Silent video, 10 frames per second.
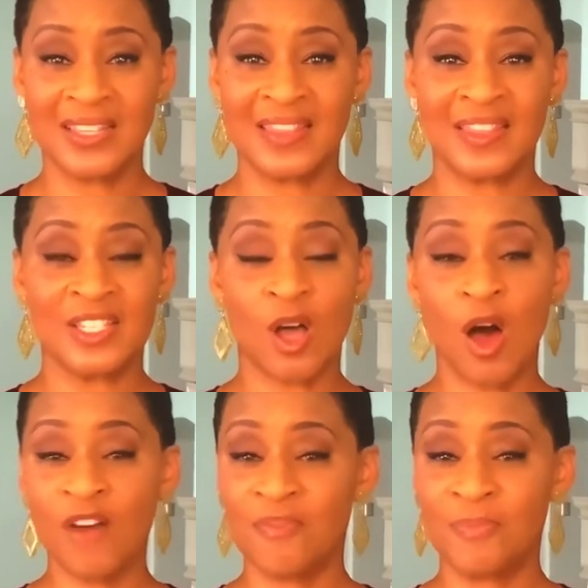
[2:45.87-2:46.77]
that this
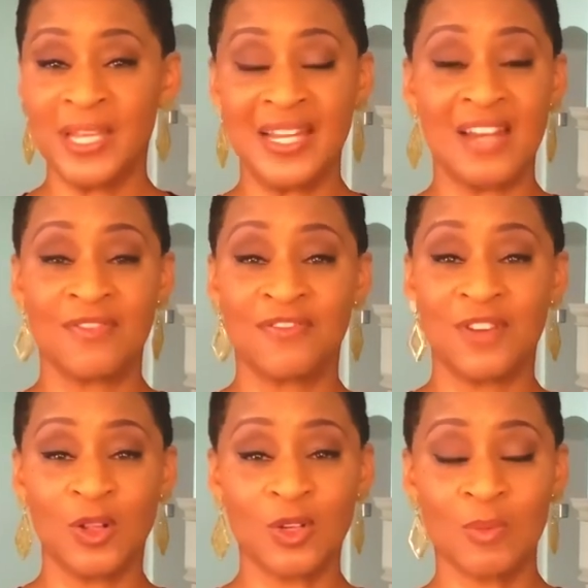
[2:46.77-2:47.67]
offbeat and
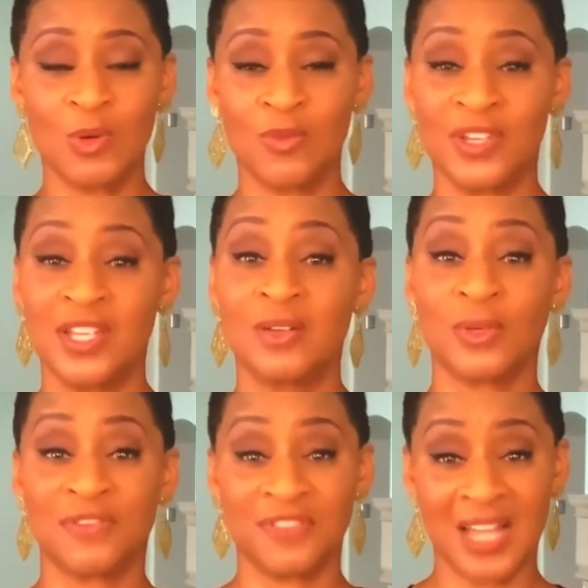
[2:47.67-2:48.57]
vulgar movie
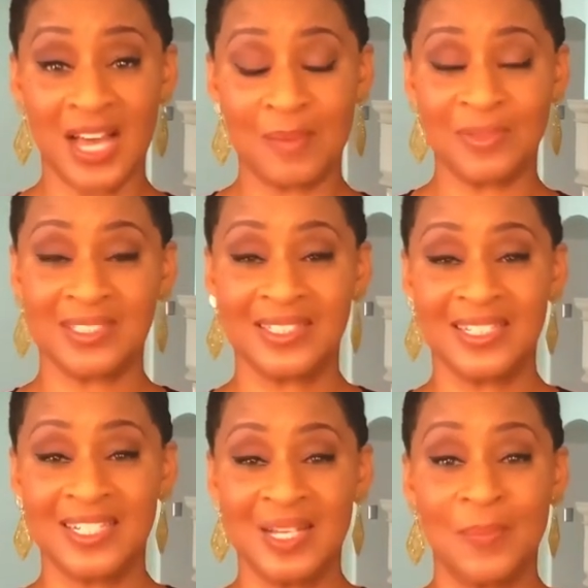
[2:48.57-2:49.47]
would flop,
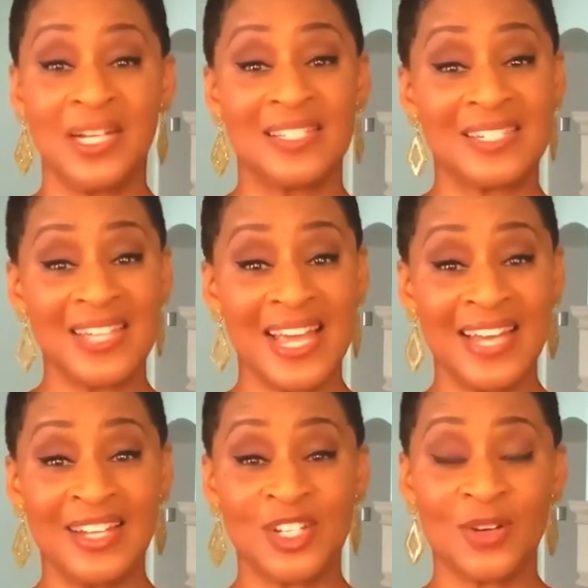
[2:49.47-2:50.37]
but
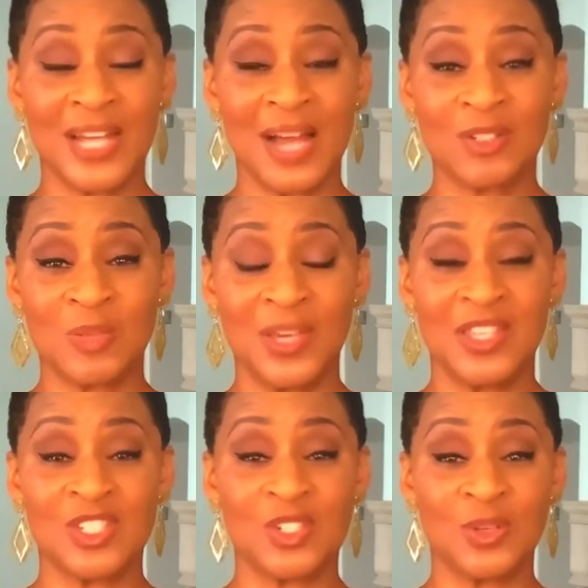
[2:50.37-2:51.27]
instead it turned out to be
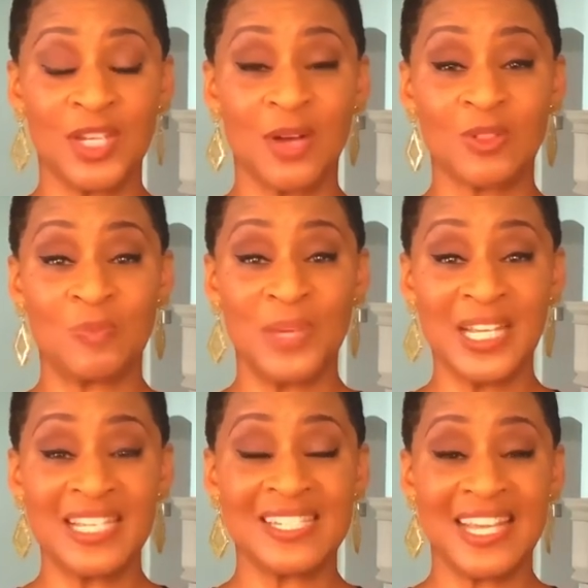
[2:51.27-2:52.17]
the studio's
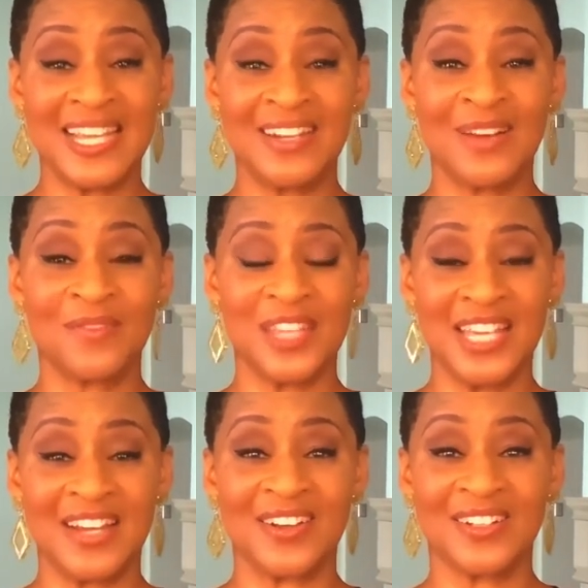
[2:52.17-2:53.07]
biggest hit of the
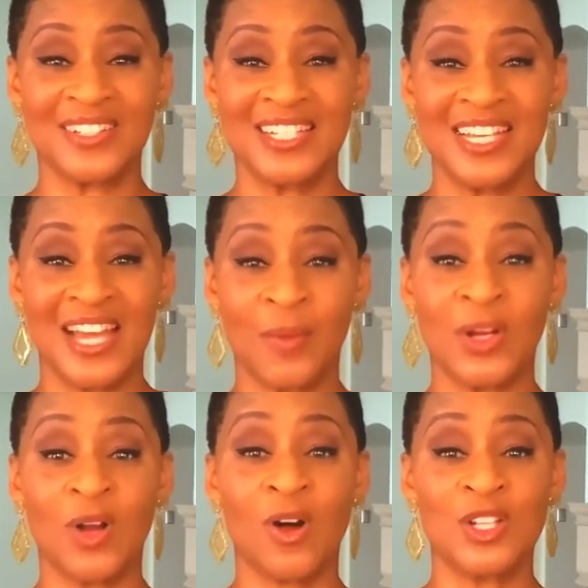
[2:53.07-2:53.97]
year and
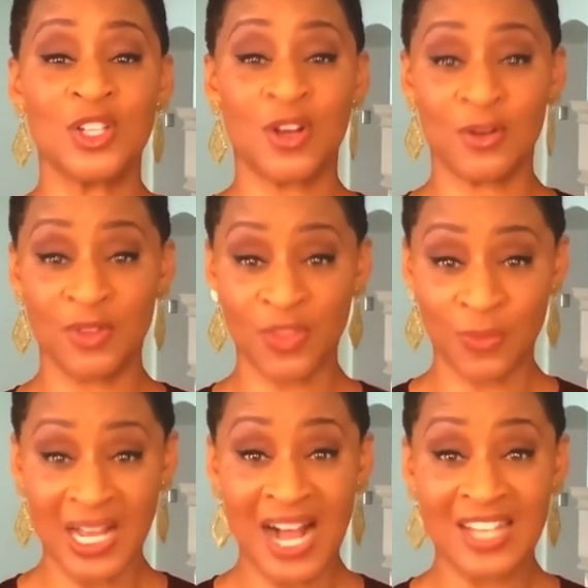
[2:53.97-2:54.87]
went on to earn
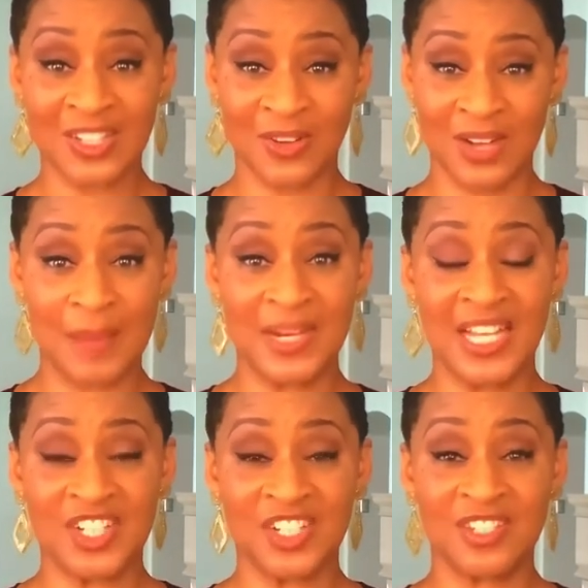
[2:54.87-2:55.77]
three Oscar
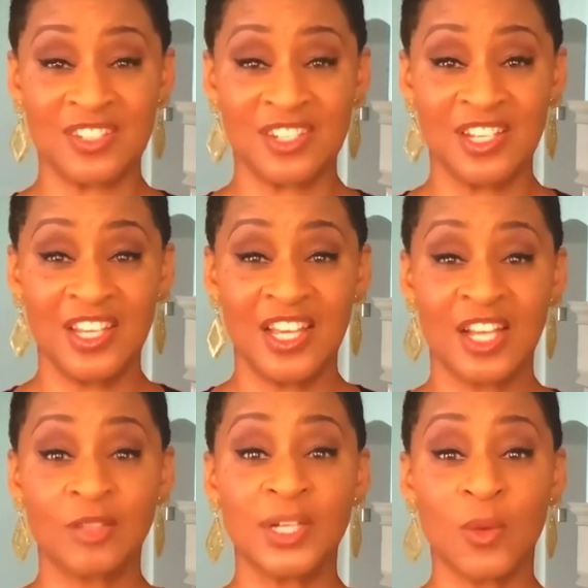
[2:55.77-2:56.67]
nominations,
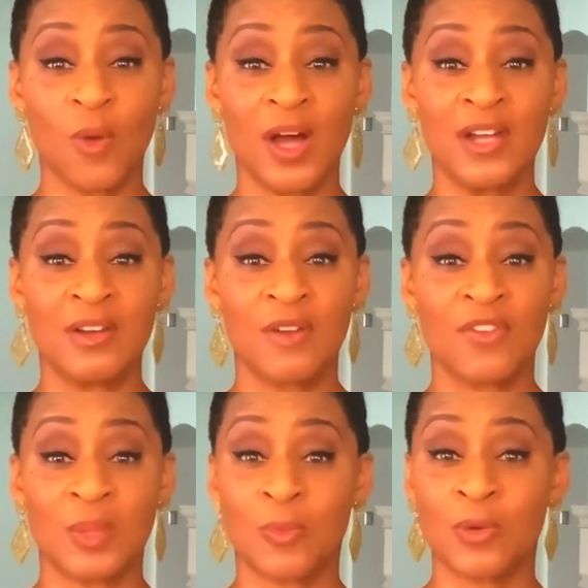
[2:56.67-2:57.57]
including one
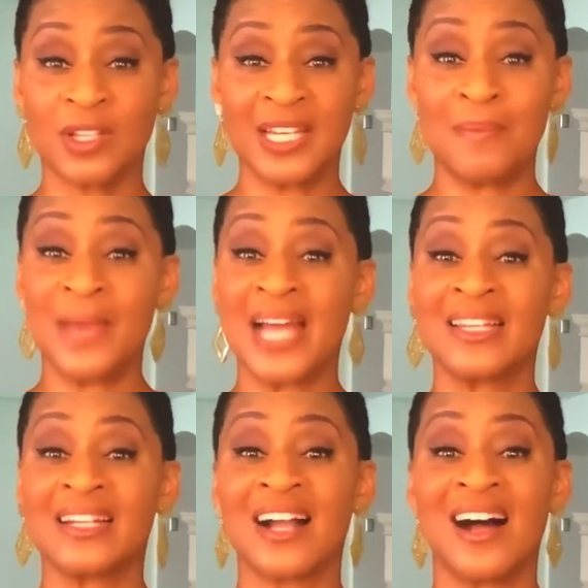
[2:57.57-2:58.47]
for the brilliant
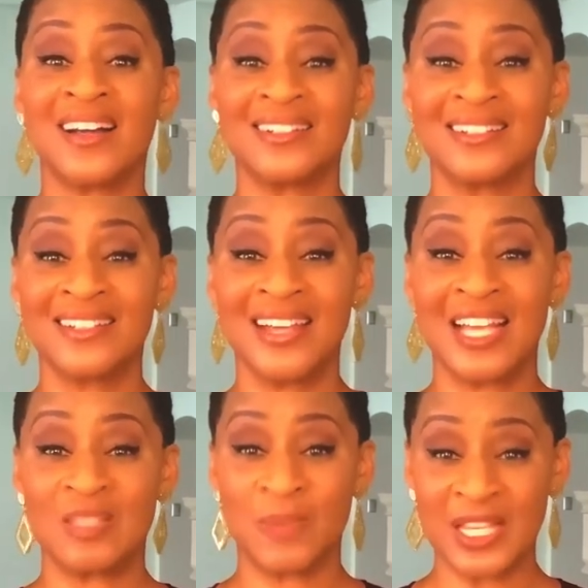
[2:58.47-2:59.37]
Madeline Kahn
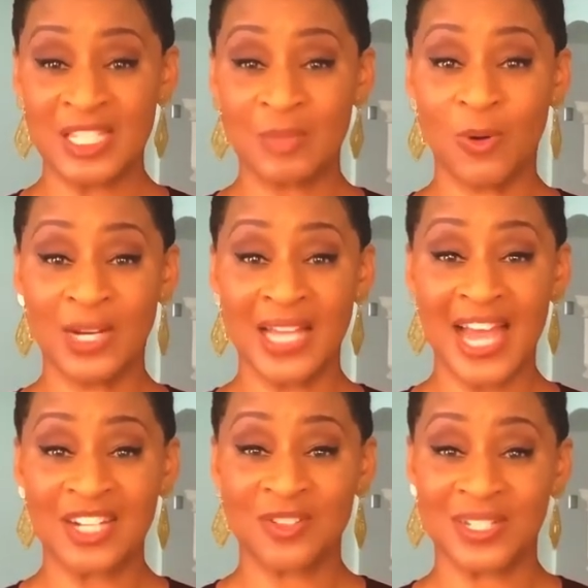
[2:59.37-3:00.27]
as Best Supporting
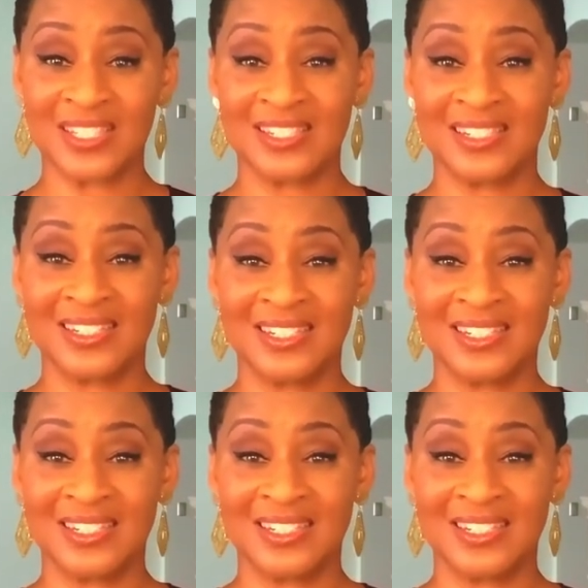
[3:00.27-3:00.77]
Actress.